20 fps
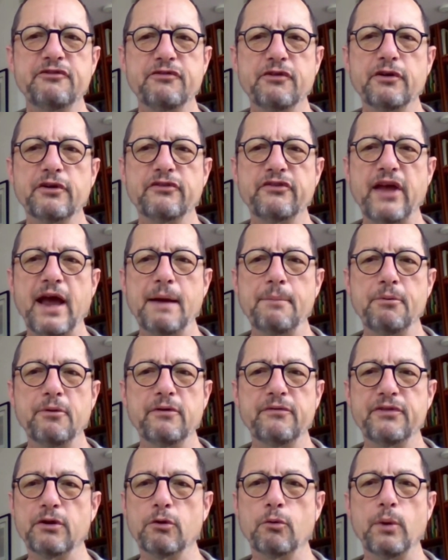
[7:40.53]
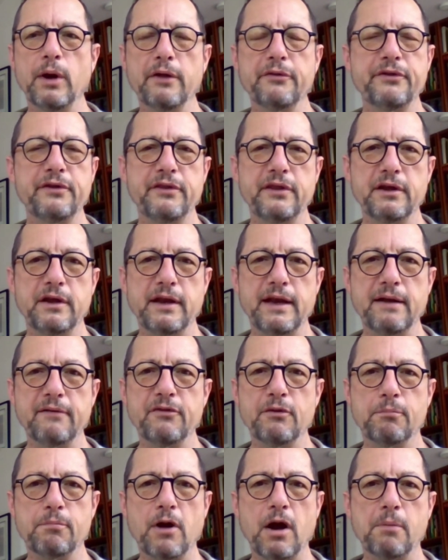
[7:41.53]
For example, if they're wealthy, they could
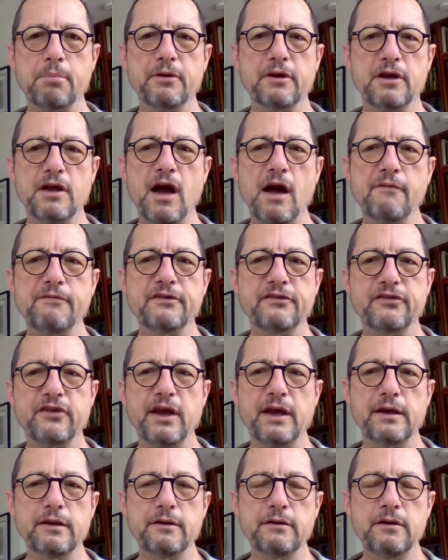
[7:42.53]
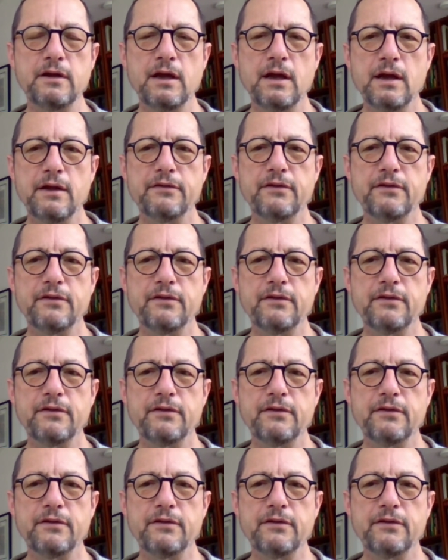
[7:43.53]
have their property confiscated.